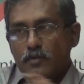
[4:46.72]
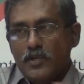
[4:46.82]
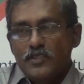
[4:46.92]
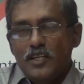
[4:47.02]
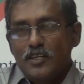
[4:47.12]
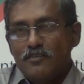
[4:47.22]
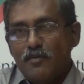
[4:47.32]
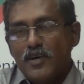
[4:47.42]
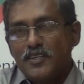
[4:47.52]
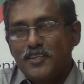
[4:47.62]
Brazil
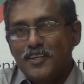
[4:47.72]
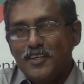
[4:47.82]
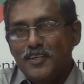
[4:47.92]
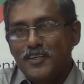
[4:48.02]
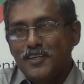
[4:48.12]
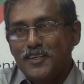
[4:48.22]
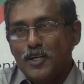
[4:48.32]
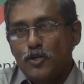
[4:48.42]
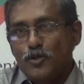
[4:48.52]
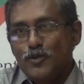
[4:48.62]
dramatically
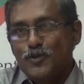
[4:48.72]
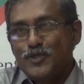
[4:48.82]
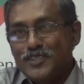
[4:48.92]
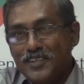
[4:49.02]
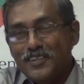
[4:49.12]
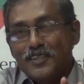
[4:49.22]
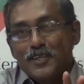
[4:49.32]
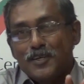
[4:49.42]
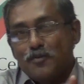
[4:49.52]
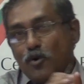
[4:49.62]
introduced
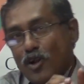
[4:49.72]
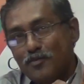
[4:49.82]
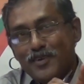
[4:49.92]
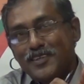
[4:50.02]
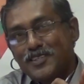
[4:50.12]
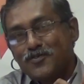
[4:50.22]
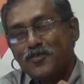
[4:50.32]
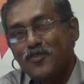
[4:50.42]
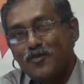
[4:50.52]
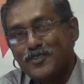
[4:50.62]
product patents
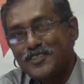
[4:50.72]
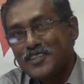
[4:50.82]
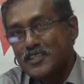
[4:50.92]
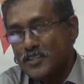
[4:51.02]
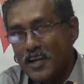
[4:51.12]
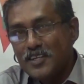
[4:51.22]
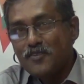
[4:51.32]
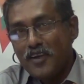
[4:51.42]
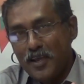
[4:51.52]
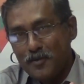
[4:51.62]
for pharmaceuticals right
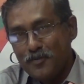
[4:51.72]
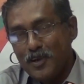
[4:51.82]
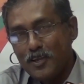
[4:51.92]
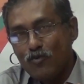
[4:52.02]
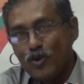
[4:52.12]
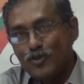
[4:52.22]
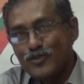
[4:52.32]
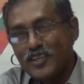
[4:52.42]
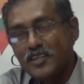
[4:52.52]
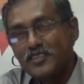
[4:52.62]
away, like what
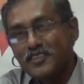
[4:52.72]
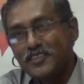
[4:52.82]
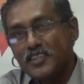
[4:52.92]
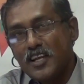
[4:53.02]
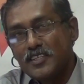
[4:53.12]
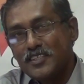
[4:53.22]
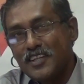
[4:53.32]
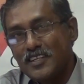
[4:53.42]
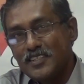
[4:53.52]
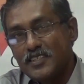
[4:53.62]
you said, in
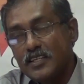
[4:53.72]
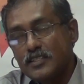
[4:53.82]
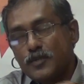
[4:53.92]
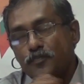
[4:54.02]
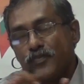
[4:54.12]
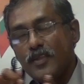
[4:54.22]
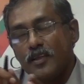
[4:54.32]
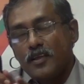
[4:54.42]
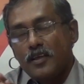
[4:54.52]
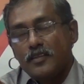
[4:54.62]
1996.
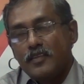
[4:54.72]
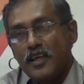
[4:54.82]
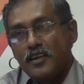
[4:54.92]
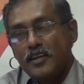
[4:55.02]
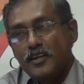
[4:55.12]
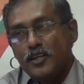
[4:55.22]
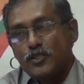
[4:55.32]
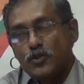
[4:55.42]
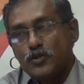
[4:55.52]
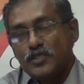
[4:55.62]
Then
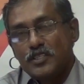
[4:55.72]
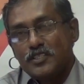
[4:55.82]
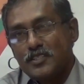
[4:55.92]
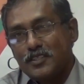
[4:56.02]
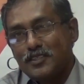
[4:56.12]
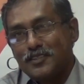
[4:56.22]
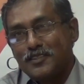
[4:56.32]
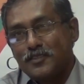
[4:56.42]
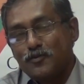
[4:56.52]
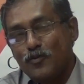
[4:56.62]
India chose this
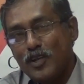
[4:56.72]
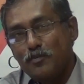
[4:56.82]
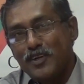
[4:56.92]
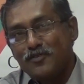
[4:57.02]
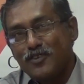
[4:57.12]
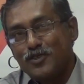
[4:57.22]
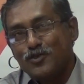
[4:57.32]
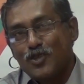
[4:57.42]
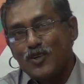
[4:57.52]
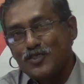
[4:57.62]
very painful
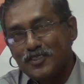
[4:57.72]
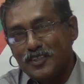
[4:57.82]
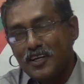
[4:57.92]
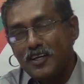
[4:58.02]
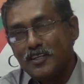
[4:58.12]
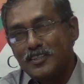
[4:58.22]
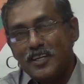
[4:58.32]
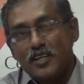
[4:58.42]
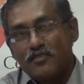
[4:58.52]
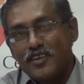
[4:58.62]

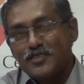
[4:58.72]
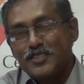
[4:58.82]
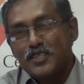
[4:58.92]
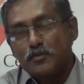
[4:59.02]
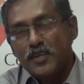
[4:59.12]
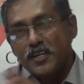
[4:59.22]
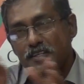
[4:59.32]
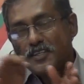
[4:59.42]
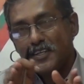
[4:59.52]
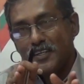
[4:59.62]
10-year transition period.